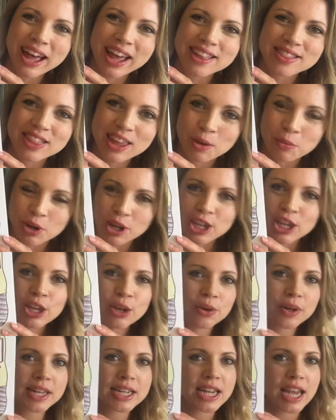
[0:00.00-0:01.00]
but they were
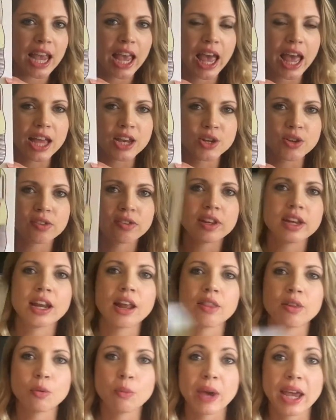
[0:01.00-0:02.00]
cute and just
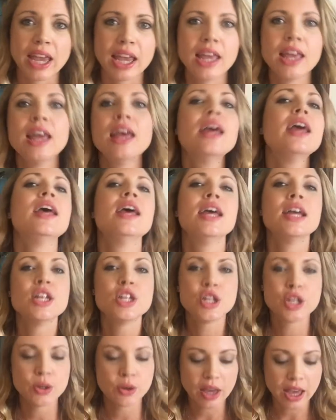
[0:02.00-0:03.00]
another way
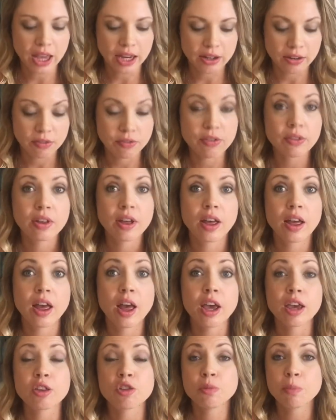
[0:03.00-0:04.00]
to kind of
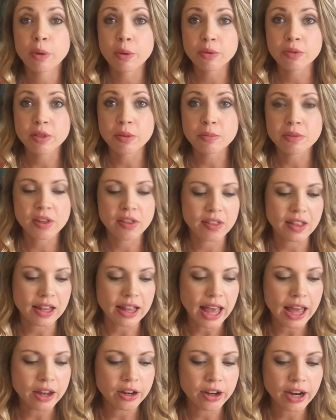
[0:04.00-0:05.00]
expose them to the
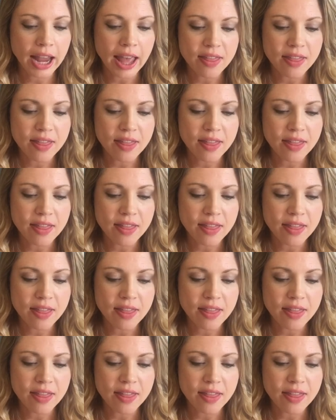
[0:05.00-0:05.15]
letter.